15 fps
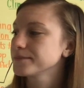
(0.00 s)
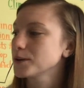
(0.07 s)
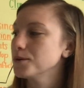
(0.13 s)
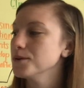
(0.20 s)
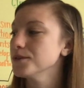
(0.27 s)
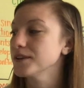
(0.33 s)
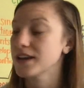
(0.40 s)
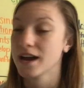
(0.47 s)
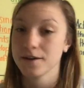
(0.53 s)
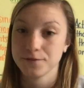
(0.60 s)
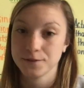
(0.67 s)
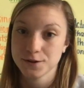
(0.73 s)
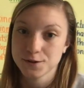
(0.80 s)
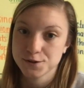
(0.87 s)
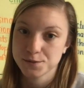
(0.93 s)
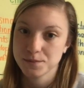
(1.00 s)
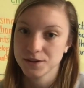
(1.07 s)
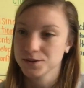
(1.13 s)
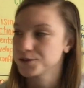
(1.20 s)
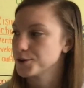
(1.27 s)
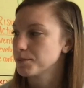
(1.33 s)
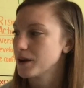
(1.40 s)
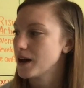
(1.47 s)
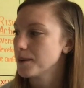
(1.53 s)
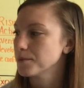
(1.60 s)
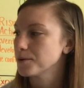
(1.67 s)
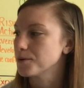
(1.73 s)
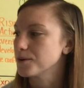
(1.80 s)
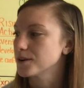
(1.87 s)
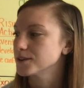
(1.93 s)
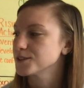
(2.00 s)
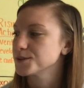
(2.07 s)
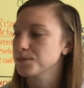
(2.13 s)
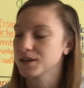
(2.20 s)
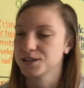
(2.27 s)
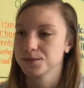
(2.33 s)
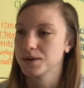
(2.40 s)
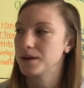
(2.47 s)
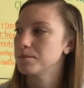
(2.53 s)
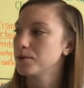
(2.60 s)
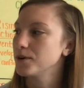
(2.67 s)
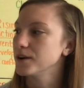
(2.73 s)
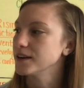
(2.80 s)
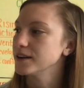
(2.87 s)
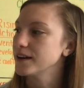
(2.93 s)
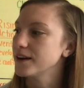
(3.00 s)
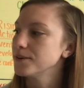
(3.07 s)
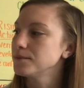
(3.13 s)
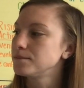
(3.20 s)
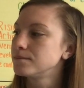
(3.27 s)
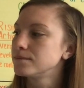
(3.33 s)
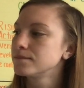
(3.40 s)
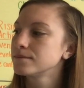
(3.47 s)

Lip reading: "Only after you spilled your popcorn," SpongeBob pointed out.